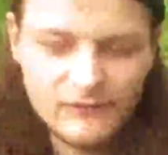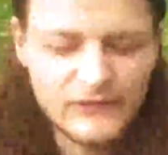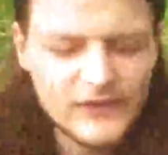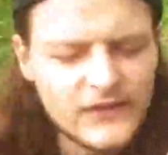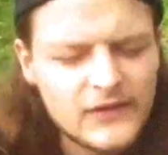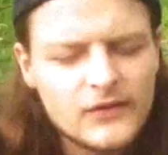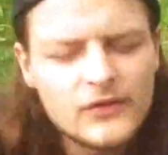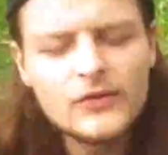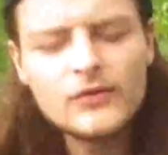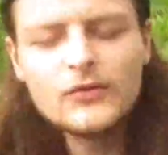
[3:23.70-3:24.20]

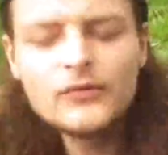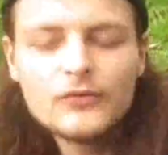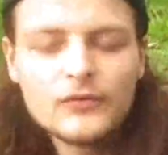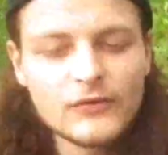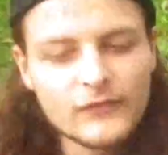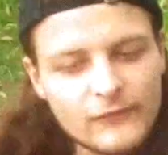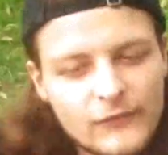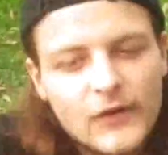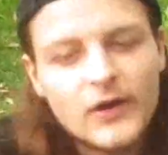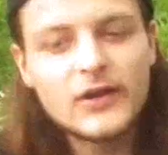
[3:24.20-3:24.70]
feel
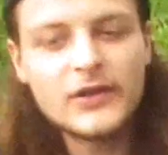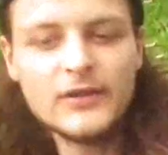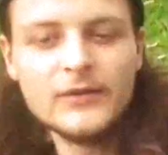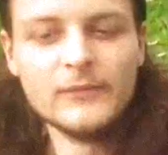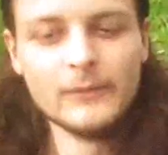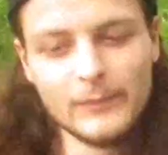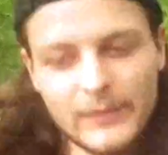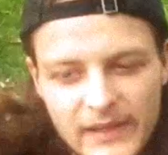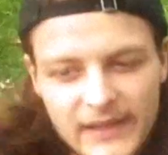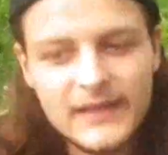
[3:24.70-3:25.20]
the
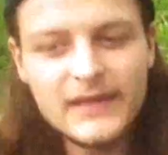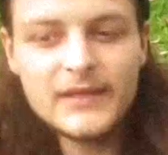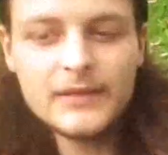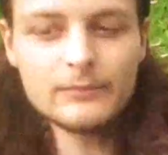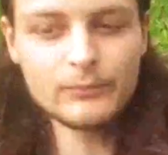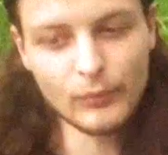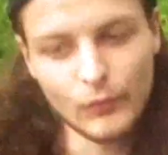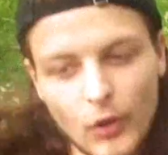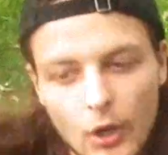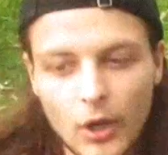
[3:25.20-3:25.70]
fucking beat,
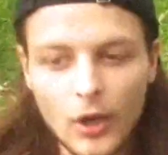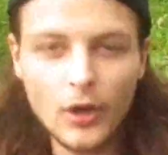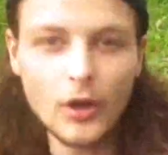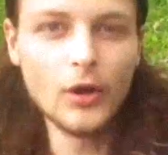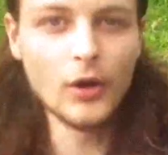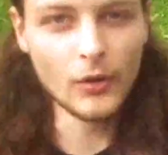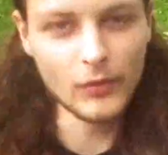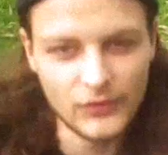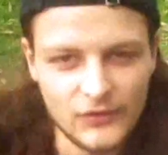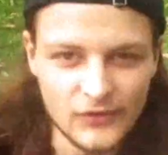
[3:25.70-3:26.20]
bro.
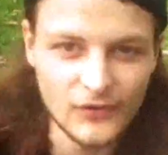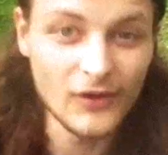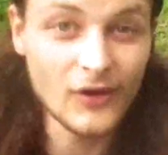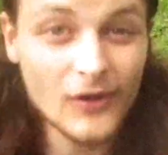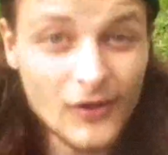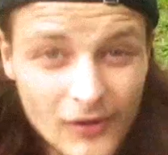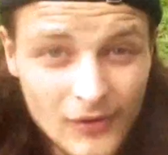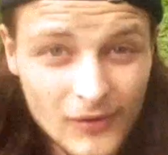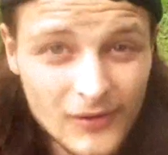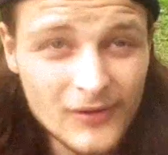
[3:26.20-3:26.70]
You
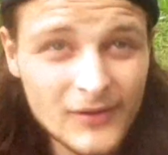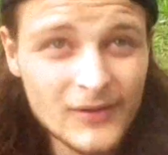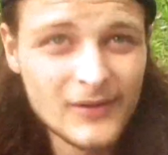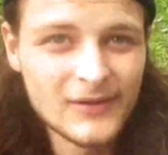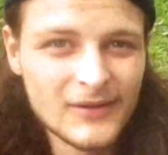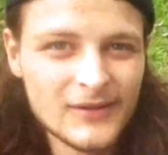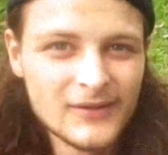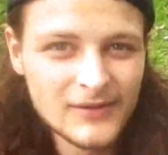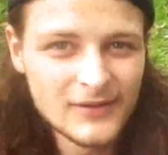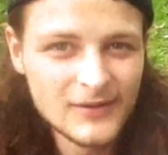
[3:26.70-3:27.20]
know?
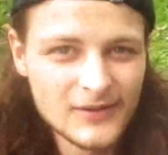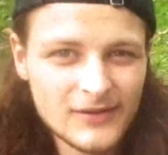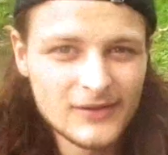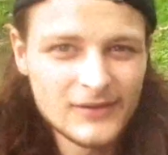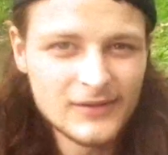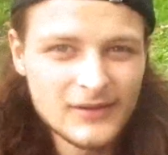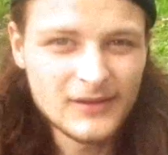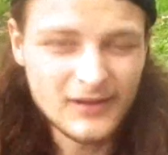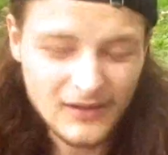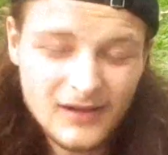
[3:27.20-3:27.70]

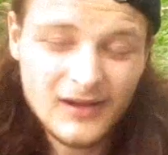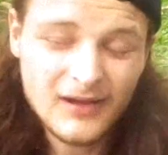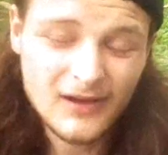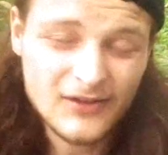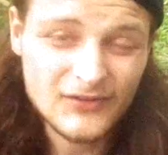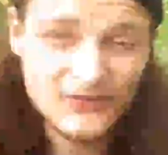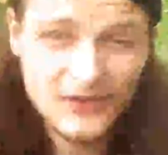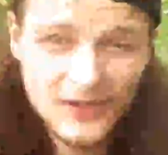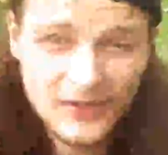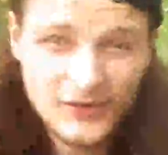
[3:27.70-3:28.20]

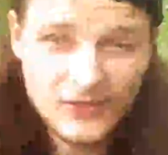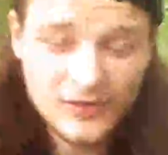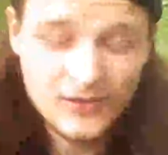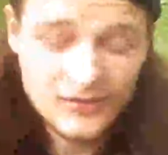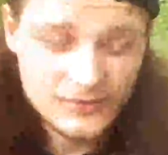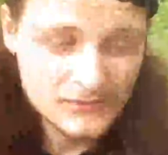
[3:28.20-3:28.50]
Because I know.